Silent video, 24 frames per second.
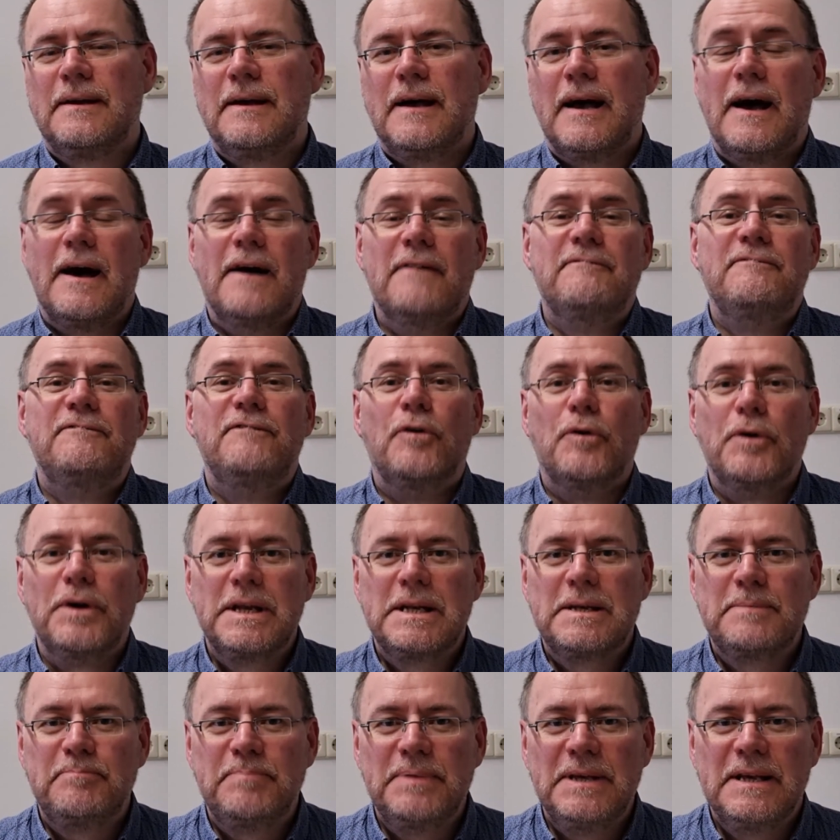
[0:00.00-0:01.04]

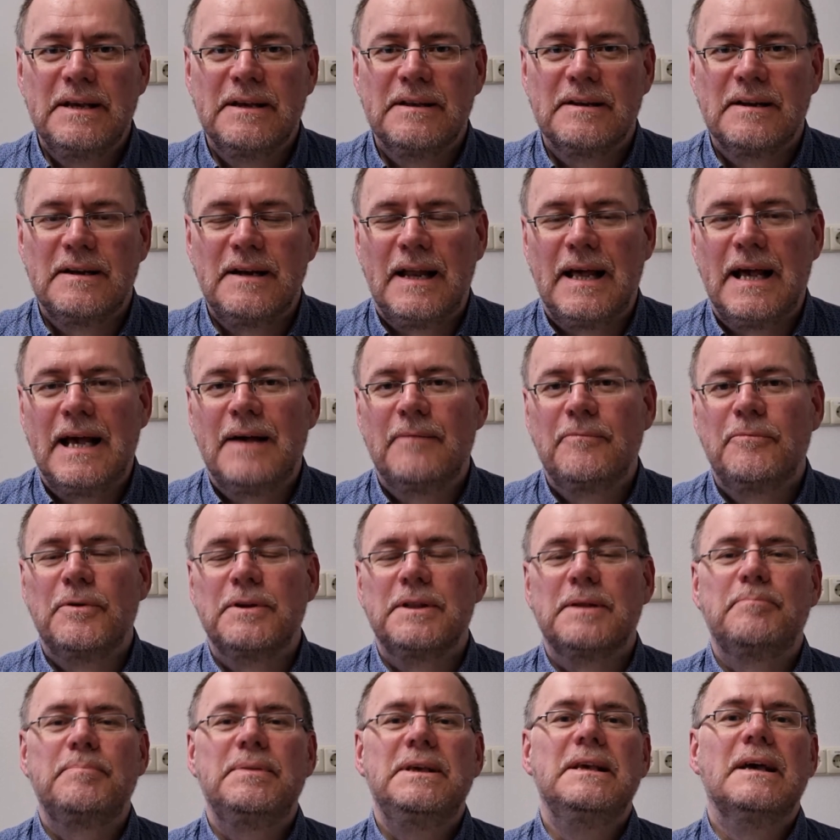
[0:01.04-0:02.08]
avoid being in a lab where
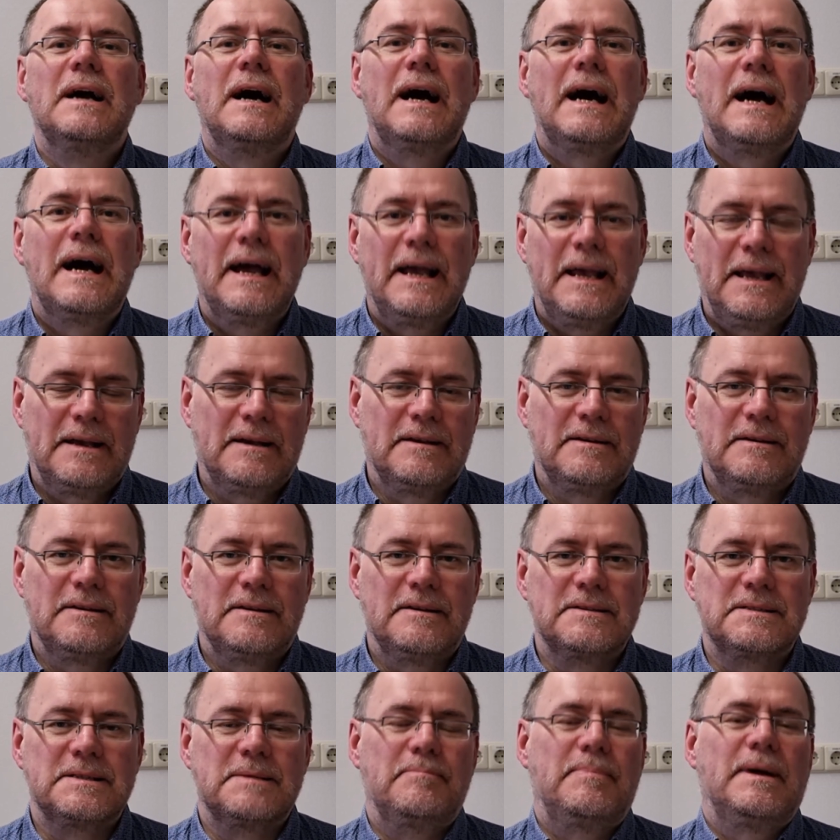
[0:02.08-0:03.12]
the PI
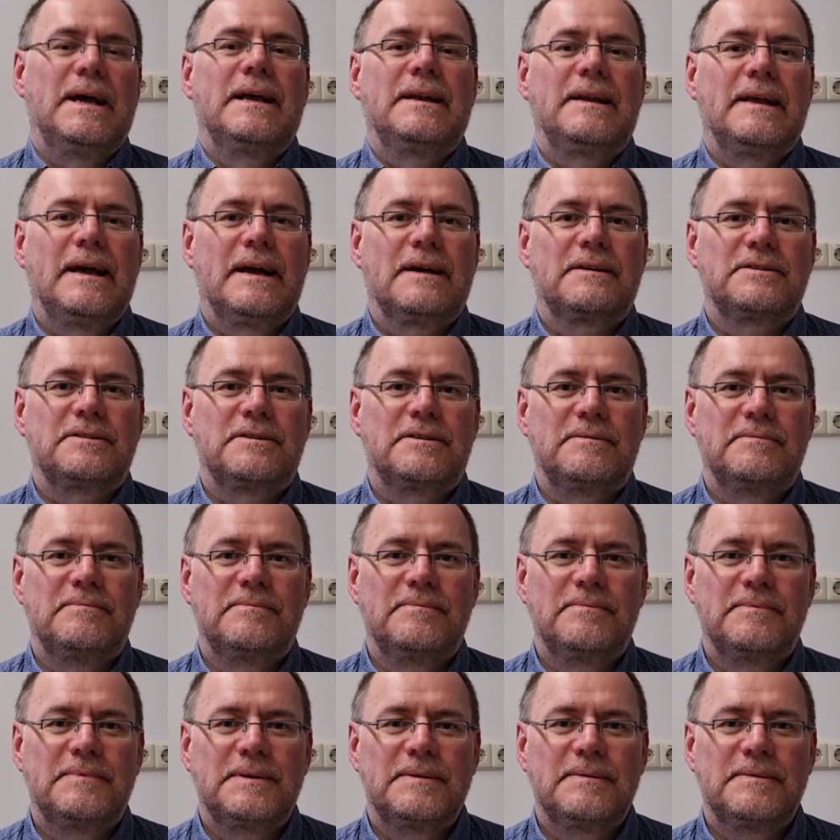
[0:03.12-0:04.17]
is a bad actor,
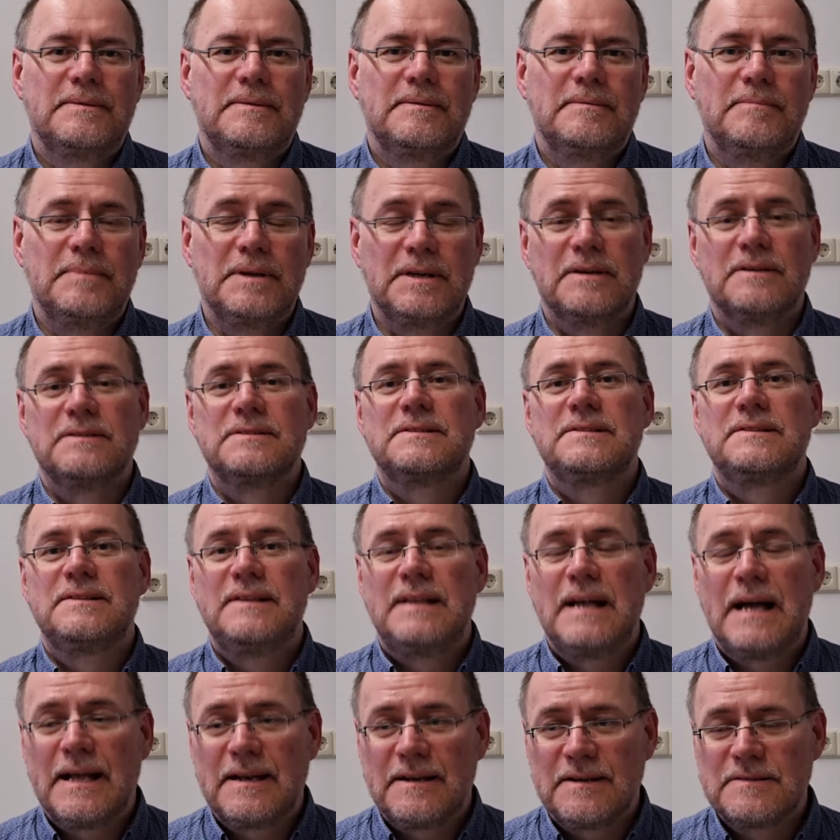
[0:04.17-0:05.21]
because
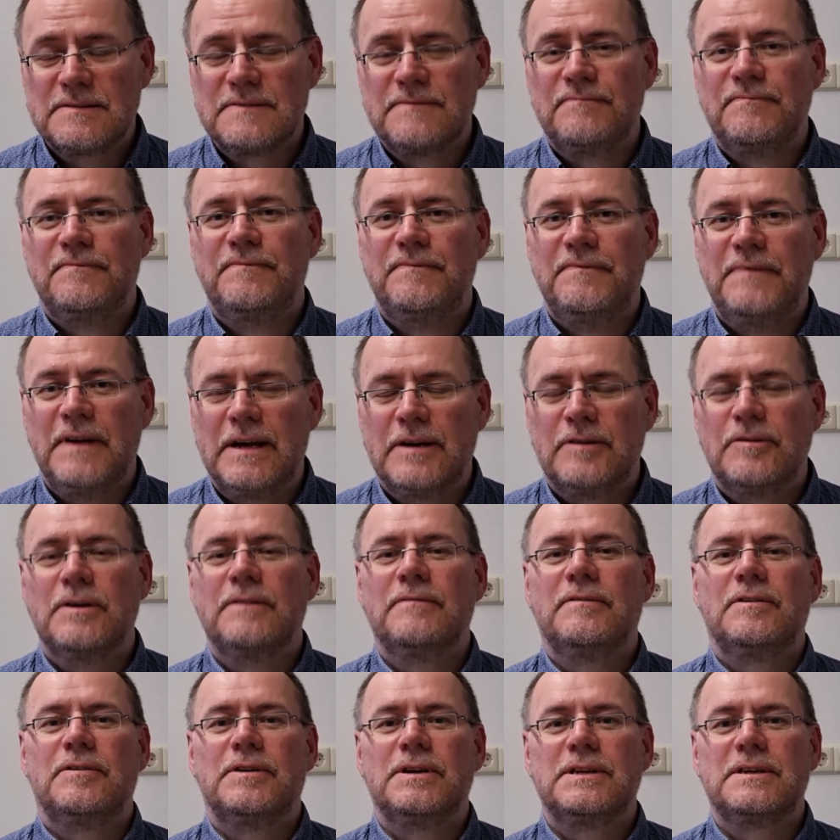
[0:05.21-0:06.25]
that is very,
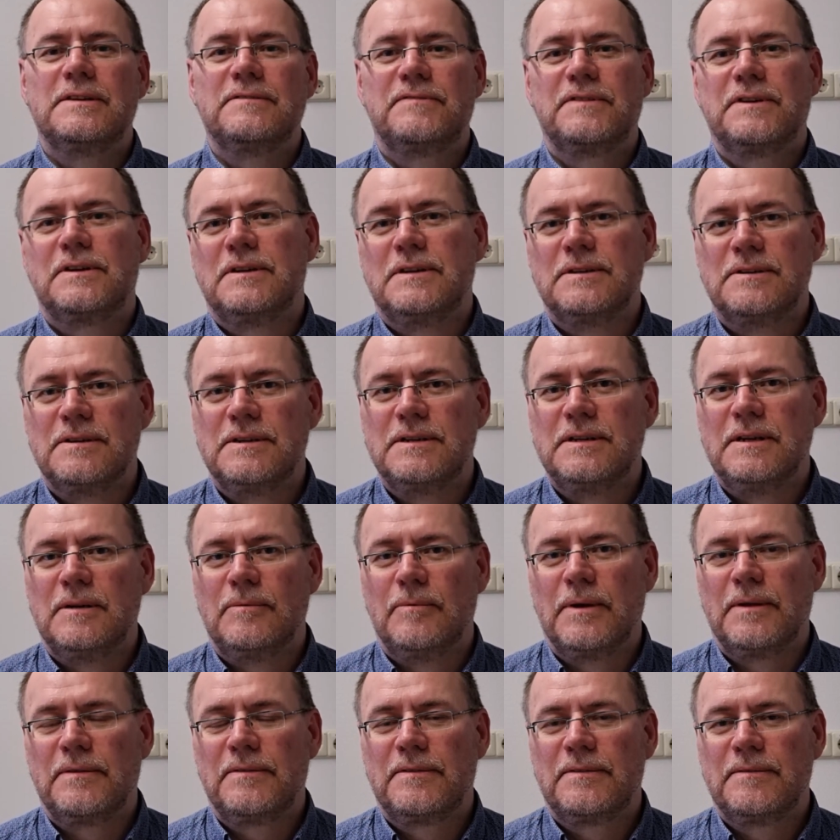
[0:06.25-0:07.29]
very difficult to deal
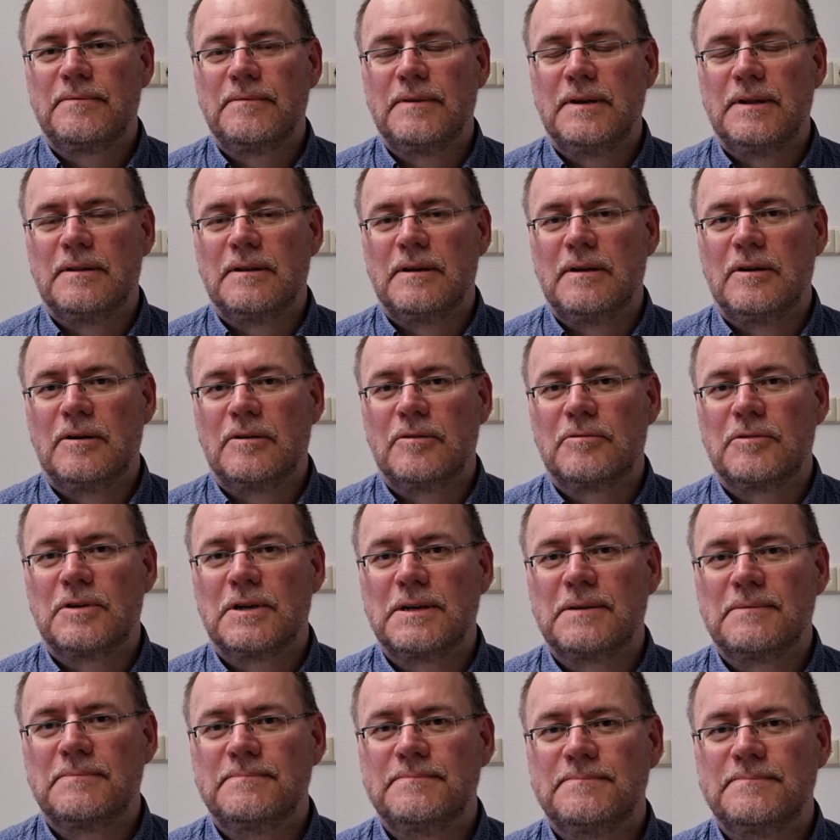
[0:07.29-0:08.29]
with in the long run.